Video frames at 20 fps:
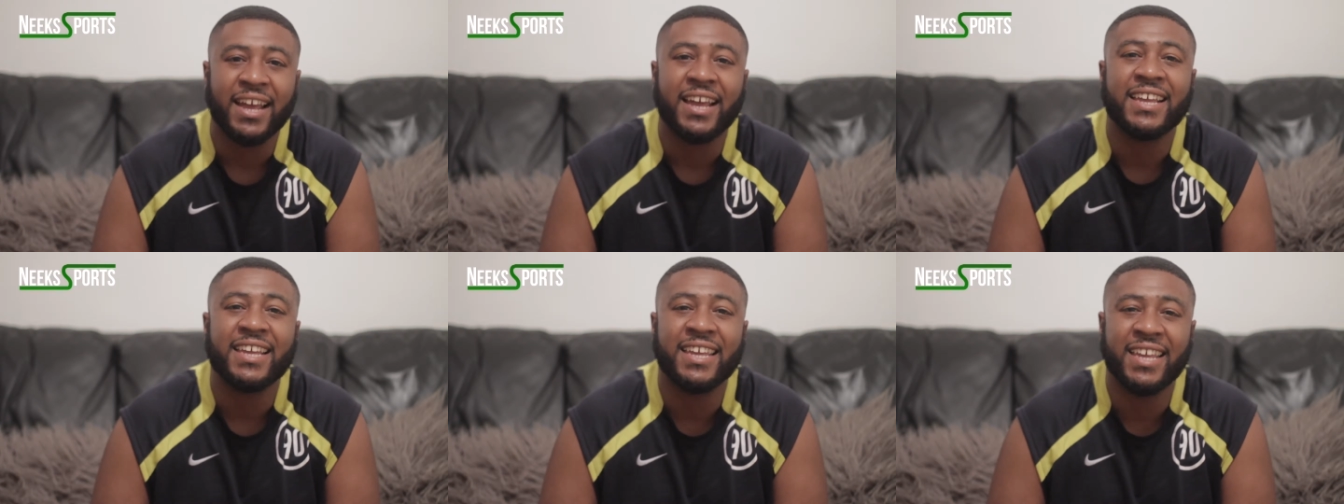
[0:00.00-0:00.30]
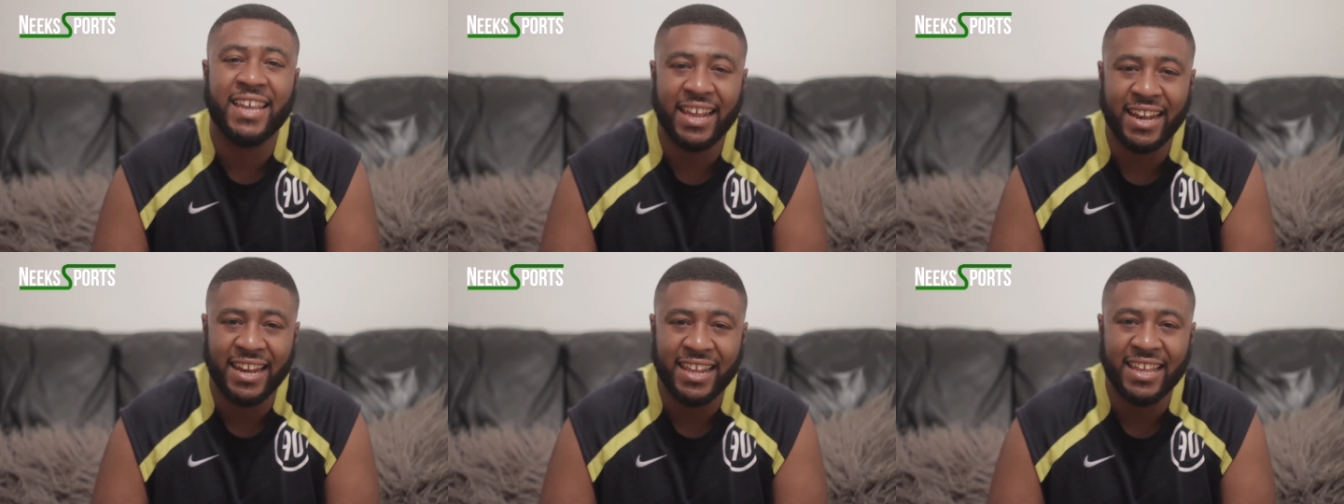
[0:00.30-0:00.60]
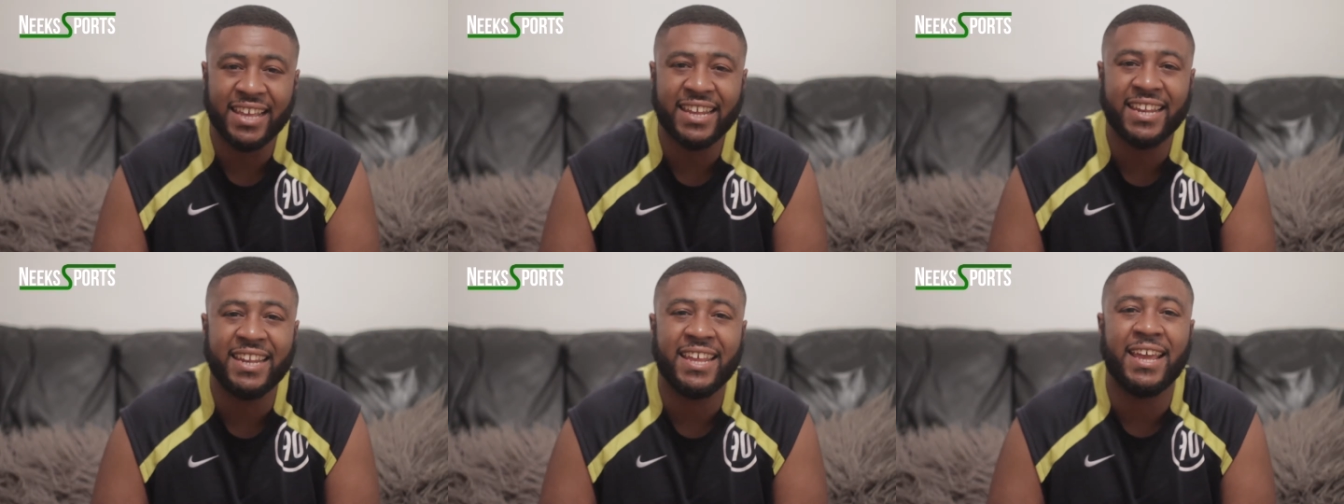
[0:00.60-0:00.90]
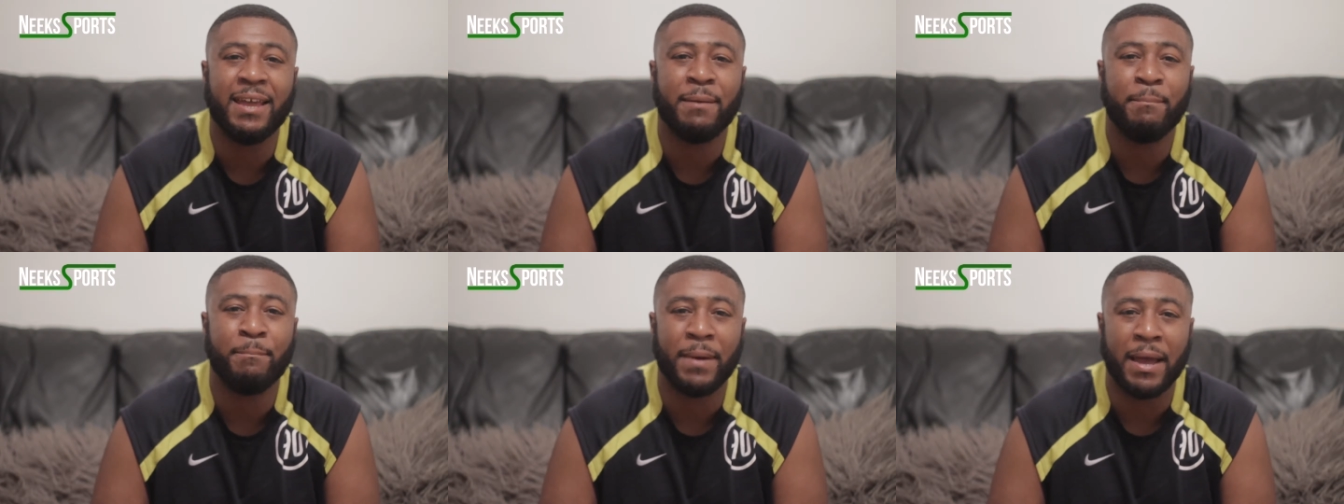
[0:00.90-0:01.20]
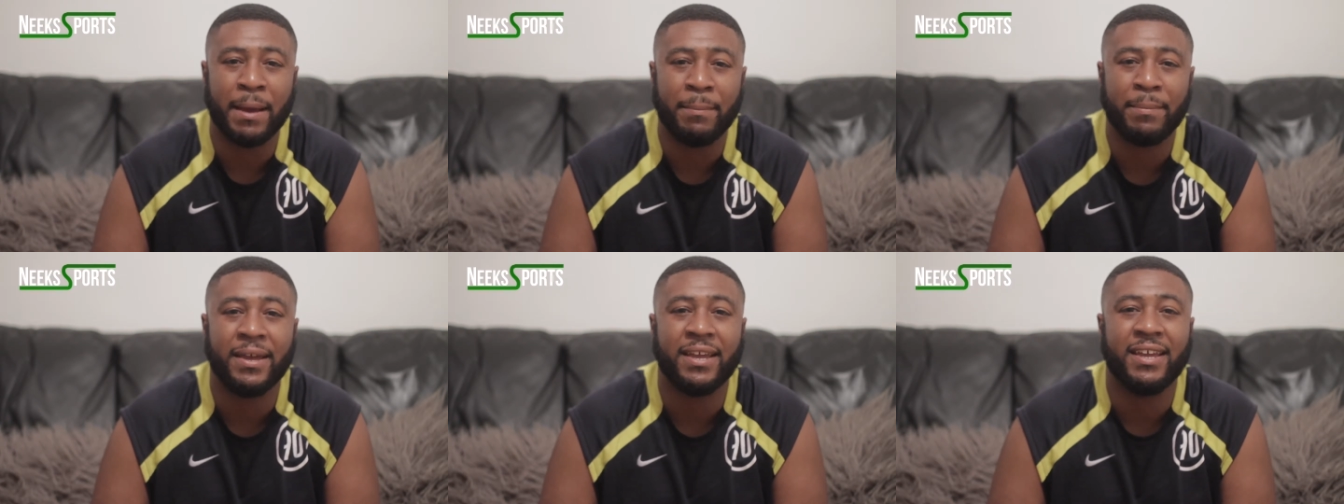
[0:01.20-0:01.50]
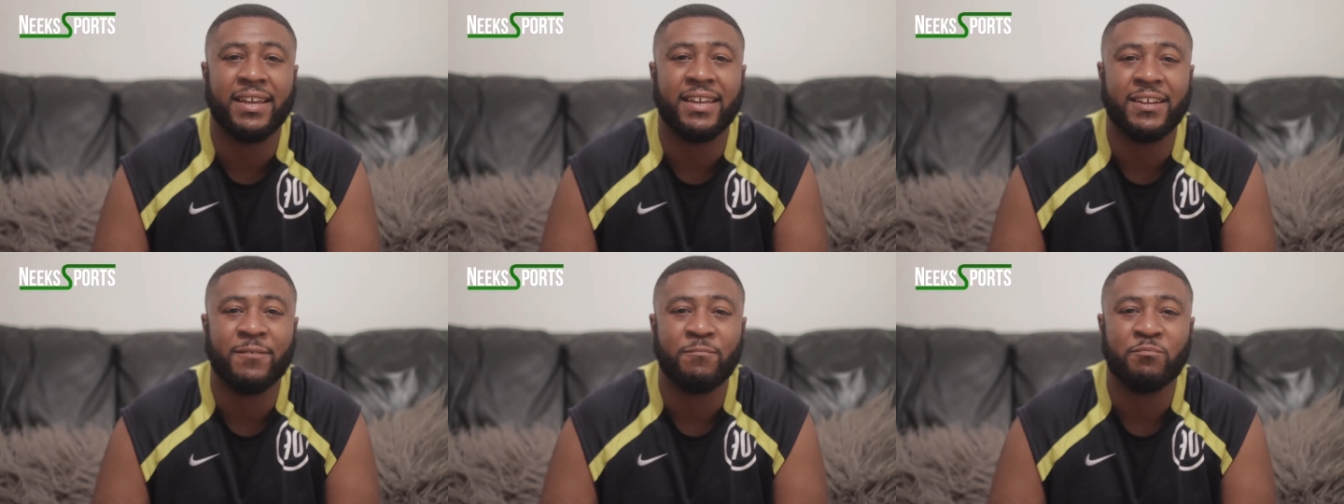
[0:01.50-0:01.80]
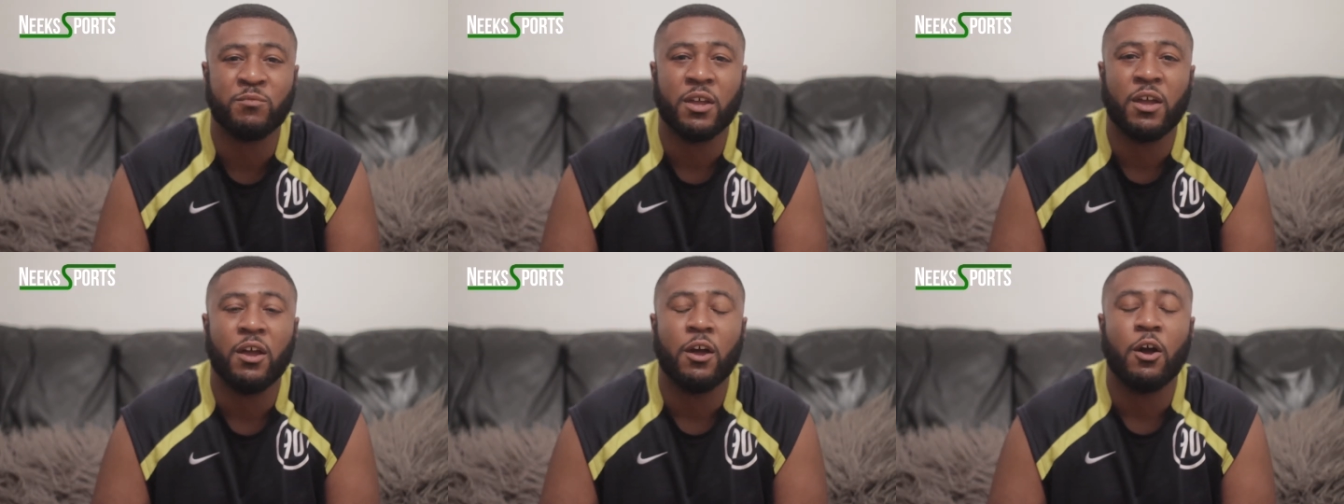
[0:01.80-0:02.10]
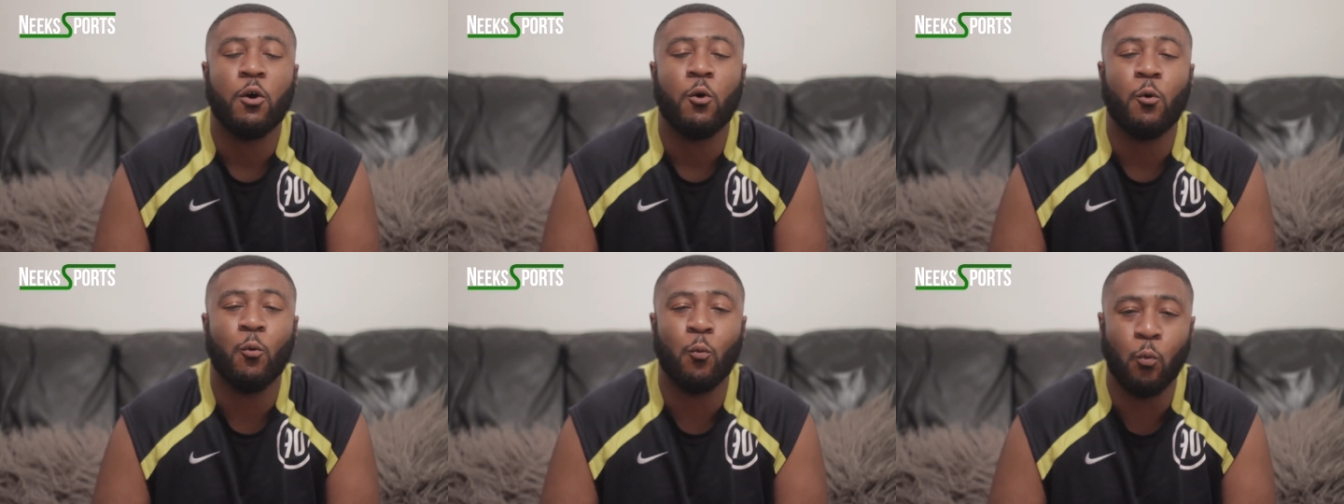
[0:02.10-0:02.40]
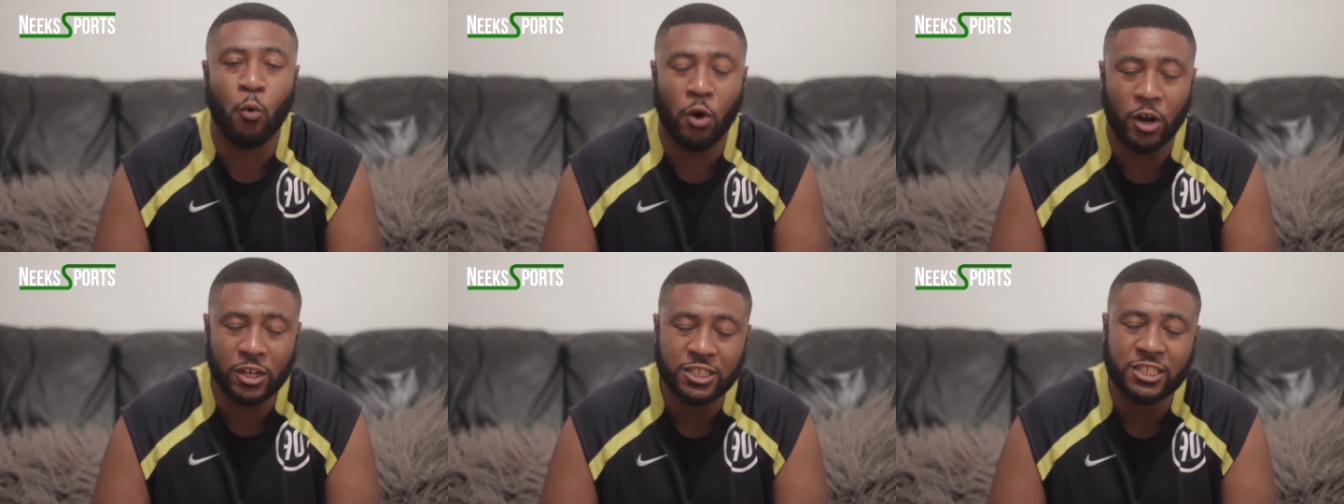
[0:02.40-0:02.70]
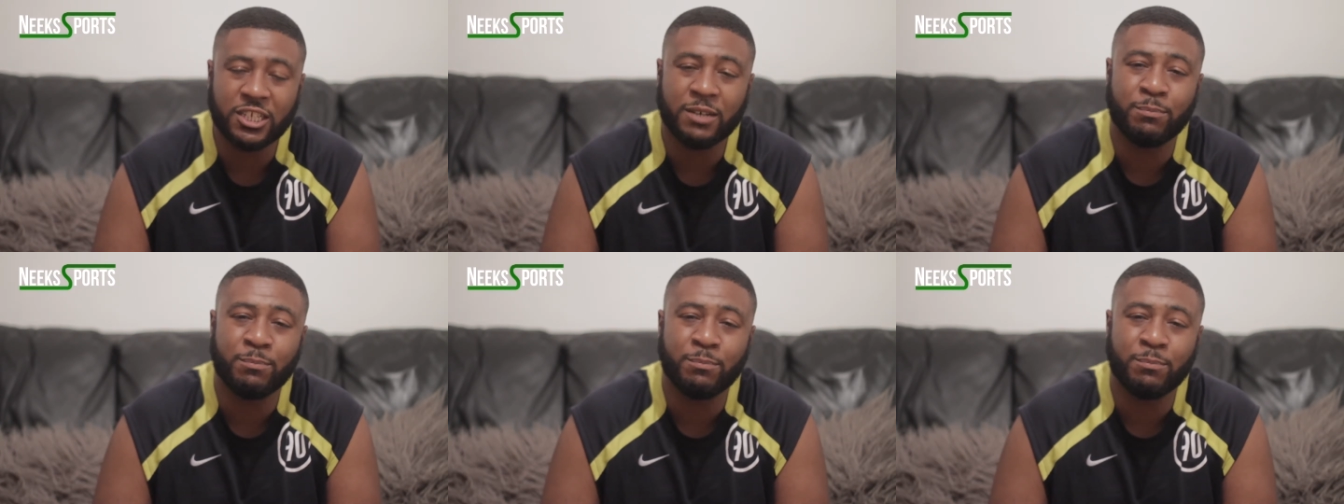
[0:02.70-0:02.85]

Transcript: Kylian Mbappe. What